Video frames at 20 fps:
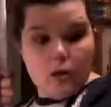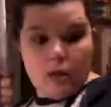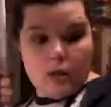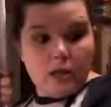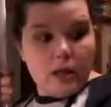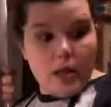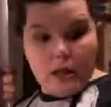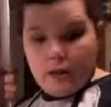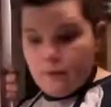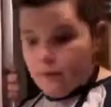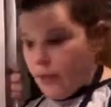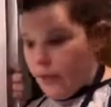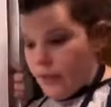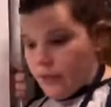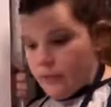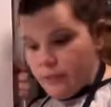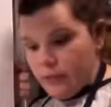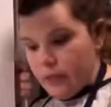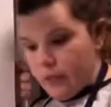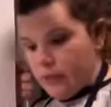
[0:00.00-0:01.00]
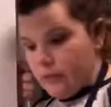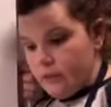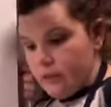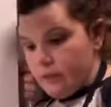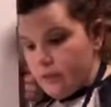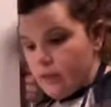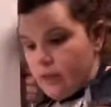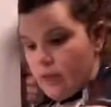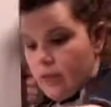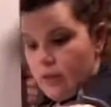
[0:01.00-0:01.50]
A lot of
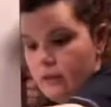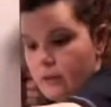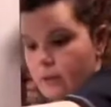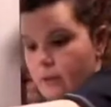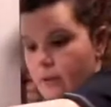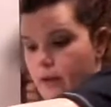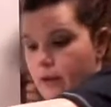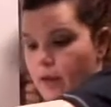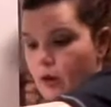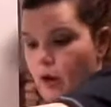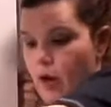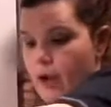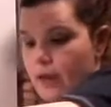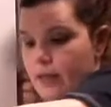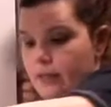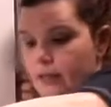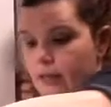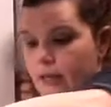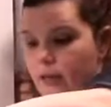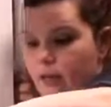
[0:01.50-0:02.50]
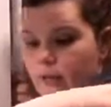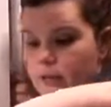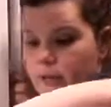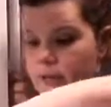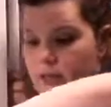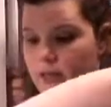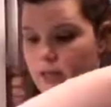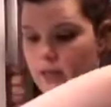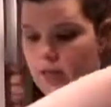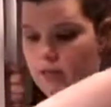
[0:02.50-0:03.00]
vitamins that make your eyes
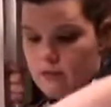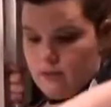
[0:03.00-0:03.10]
healthy.